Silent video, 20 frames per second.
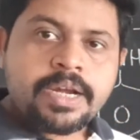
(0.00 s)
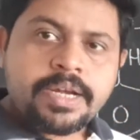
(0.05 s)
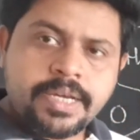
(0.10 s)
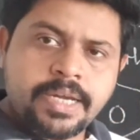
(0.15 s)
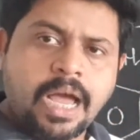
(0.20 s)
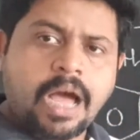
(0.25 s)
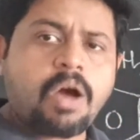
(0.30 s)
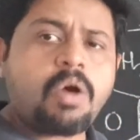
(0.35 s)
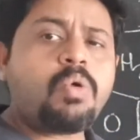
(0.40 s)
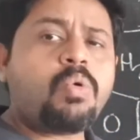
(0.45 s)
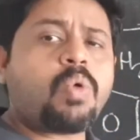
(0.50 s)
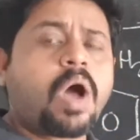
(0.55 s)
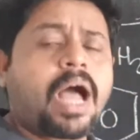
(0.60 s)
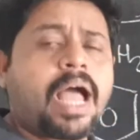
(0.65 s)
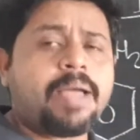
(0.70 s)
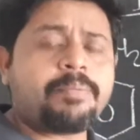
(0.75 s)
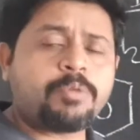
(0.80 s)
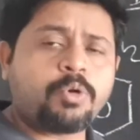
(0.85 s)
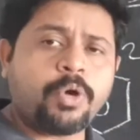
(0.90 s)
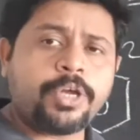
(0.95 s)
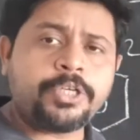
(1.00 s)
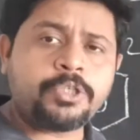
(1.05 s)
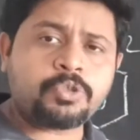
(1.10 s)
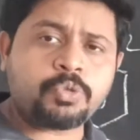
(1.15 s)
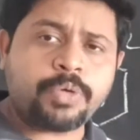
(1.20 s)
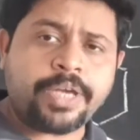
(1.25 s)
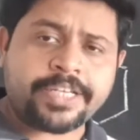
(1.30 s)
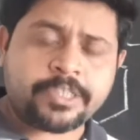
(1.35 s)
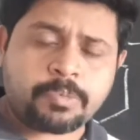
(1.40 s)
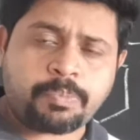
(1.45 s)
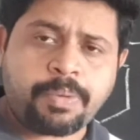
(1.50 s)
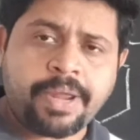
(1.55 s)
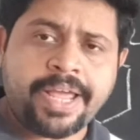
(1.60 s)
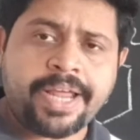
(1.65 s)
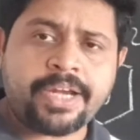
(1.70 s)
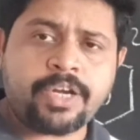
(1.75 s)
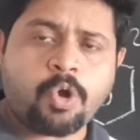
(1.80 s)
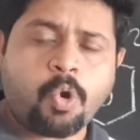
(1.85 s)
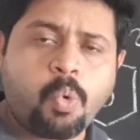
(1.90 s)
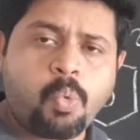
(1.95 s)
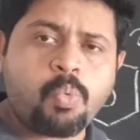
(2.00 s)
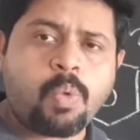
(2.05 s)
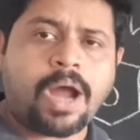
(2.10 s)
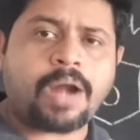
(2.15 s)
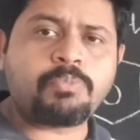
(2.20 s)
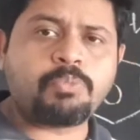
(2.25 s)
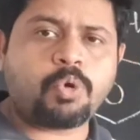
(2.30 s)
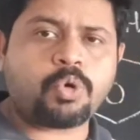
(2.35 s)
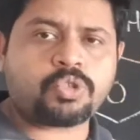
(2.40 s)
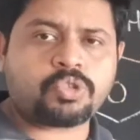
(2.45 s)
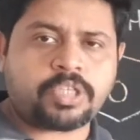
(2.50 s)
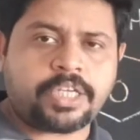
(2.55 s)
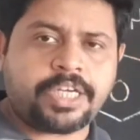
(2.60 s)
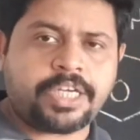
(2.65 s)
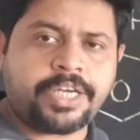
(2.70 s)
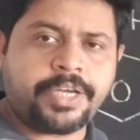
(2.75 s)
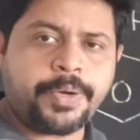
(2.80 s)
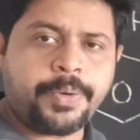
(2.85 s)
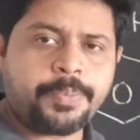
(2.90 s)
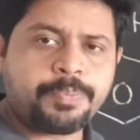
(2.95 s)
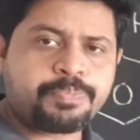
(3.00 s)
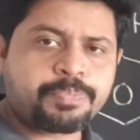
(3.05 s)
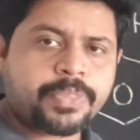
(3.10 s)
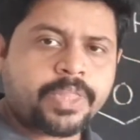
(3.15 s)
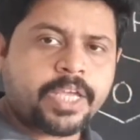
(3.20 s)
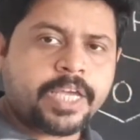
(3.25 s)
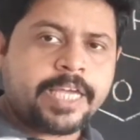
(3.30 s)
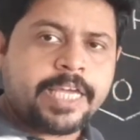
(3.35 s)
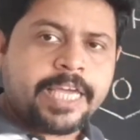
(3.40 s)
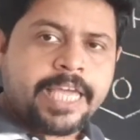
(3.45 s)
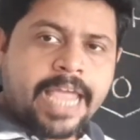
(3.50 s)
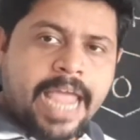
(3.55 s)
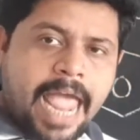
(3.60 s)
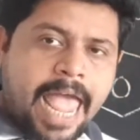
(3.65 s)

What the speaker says: Now I am going to explain one more thing.